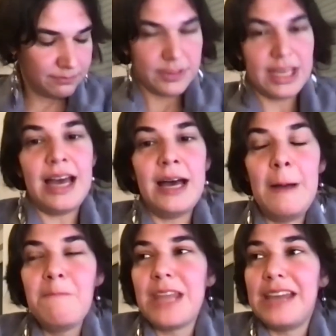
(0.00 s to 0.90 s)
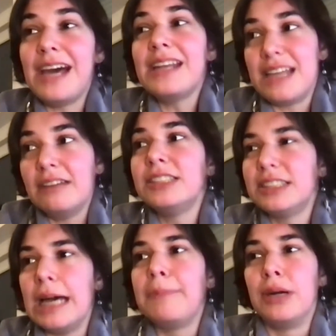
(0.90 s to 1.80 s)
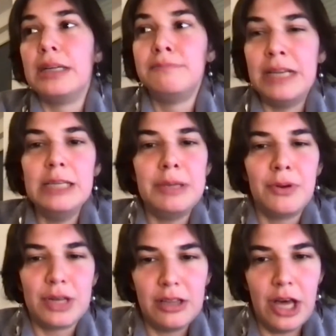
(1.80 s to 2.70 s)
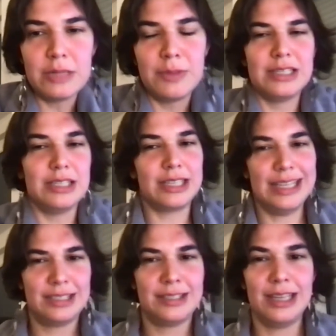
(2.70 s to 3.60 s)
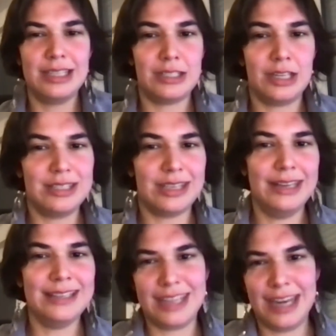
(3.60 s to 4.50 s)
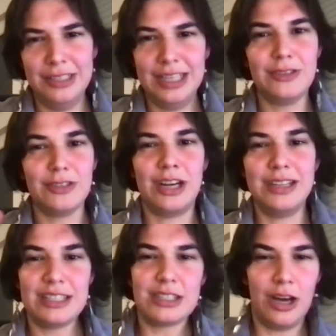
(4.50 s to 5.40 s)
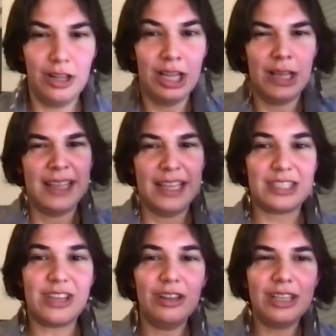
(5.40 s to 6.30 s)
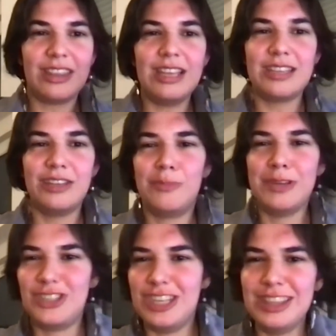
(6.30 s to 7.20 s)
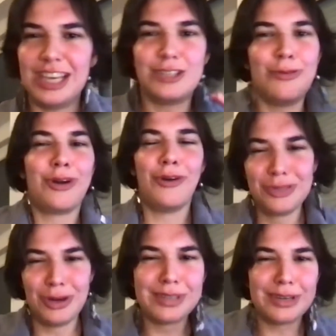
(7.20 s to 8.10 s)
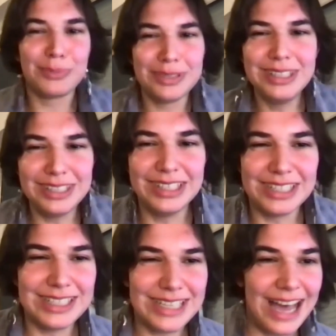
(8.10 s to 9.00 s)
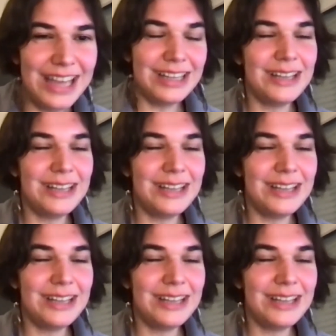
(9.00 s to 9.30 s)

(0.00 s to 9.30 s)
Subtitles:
And that is definitely a step where many people get lost because it starts getting scary and you start installing things in your machine that you don't completely understand.